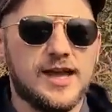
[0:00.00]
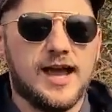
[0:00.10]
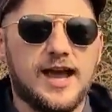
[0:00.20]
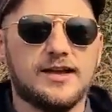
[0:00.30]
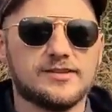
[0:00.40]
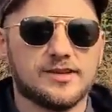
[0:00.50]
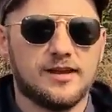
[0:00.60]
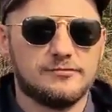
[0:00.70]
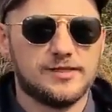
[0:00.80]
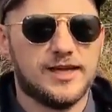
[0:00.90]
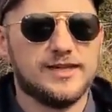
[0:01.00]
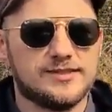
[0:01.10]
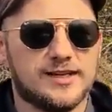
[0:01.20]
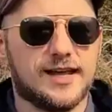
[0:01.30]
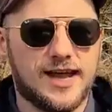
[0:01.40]
has a
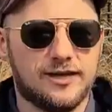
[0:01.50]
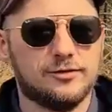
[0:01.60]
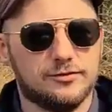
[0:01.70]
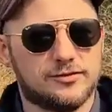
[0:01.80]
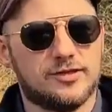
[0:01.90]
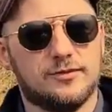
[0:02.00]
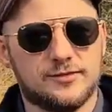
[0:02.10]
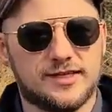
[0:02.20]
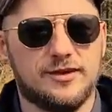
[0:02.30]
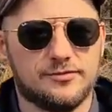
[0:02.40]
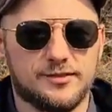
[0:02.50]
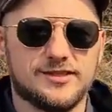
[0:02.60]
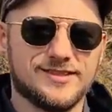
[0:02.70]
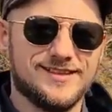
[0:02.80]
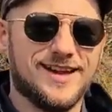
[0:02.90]
relating angle to themselves,
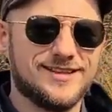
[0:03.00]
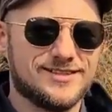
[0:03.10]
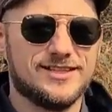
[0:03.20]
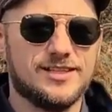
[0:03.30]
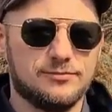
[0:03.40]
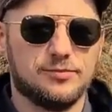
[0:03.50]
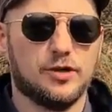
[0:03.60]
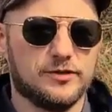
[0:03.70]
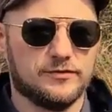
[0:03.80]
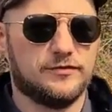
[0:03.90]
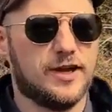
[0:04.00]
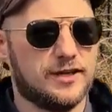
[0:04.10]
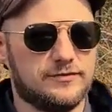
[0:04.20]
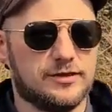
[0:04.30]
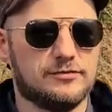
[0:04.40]
which is
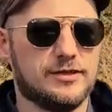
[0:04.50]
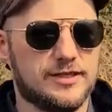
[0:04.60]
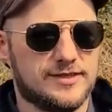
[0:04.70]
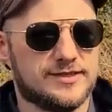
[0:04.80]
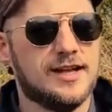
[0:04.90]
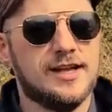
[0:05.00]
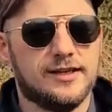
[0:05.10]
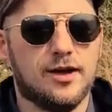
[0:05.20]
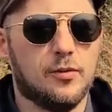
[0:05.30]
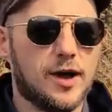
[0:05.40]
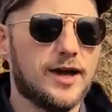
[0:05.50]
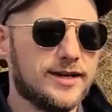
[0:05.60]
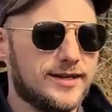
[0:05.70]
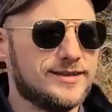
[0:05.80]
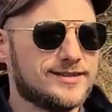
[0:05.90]
19.5 degrees. Now,
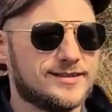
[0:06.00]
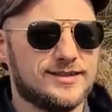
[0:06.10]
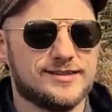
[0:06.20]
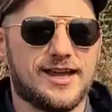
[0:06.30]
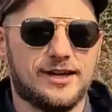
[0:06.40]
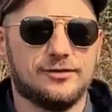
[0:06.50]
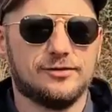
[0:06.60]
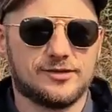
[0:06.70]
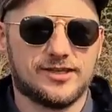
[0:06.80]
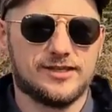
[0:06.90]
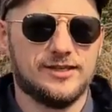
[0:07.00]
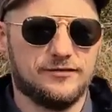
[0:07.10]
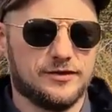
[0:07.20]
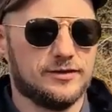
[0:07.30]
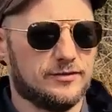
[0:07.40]
why is this angle
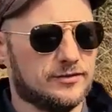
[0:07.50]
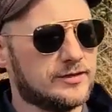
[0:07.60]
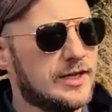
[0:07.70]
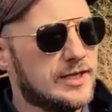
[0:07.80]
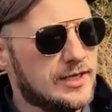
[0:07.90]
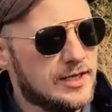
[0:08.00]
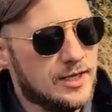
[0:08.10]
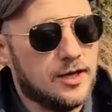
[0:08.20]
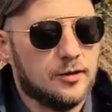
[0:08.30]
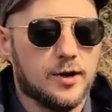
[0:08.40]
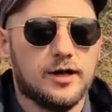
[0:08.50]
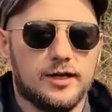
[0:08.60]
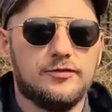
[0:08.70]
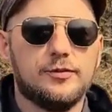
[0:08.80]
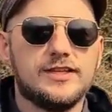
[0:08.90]
significant? Well,
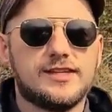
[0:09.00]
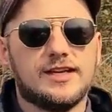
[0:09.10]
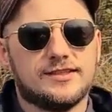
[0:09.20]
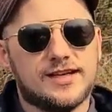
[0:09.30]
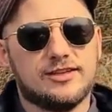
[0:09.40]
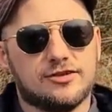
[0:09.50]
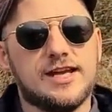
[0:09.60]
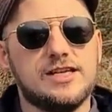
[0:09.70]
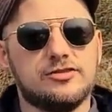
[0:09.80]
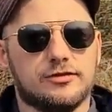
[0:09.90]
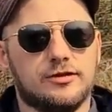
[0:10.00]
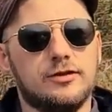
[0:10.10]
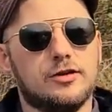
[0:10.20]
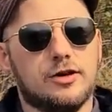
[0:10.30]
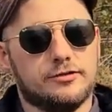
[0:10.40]
if we take a
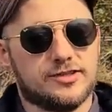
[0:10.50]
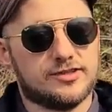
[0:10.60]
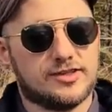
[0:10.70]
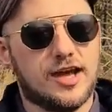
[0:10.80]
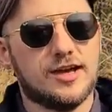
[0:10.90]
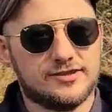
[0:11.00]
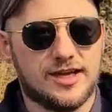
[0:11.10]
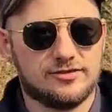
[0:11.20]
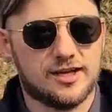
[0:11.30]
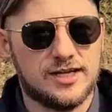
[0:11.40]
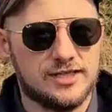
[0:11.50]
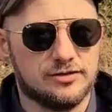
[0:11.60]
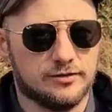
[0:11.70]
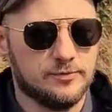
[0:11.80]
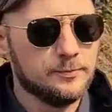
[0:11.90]
tetrahedron or a star
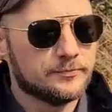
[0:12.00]
tetrahedron